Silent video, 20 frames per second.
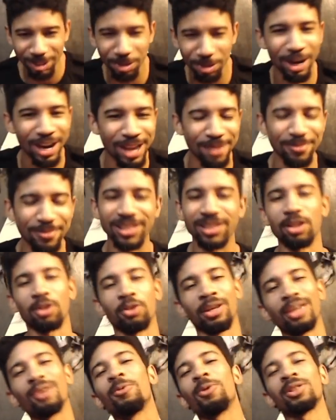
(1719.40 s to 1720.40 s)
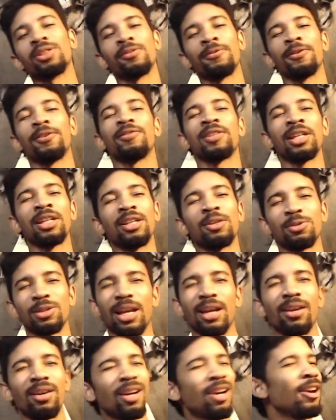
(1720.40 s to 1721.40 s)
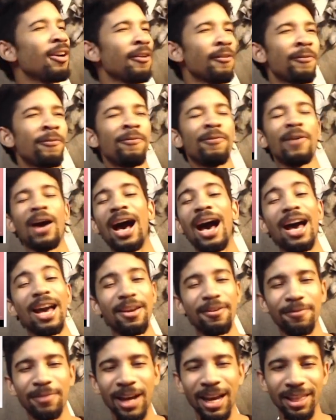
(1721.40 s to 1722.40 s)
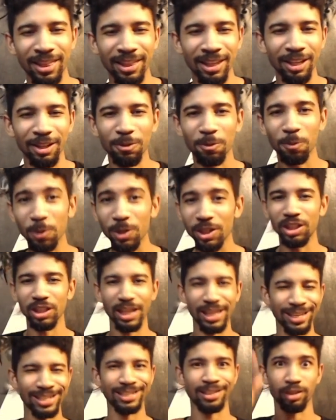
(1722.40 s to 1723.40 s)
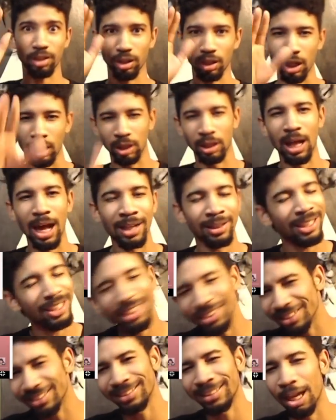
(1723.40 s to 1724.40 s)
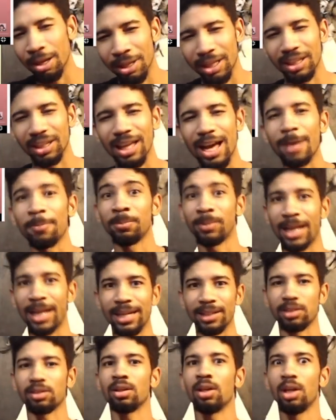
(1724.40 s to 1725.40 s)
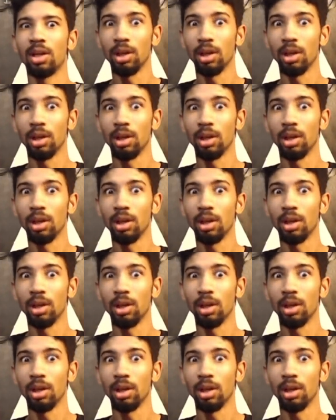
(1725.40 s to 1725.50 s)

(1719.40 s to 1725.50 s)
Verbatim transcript: Grammys. Okay, it wasn't 15, it was like five, I think, which is a lot. That doesn't sound like a lot, that's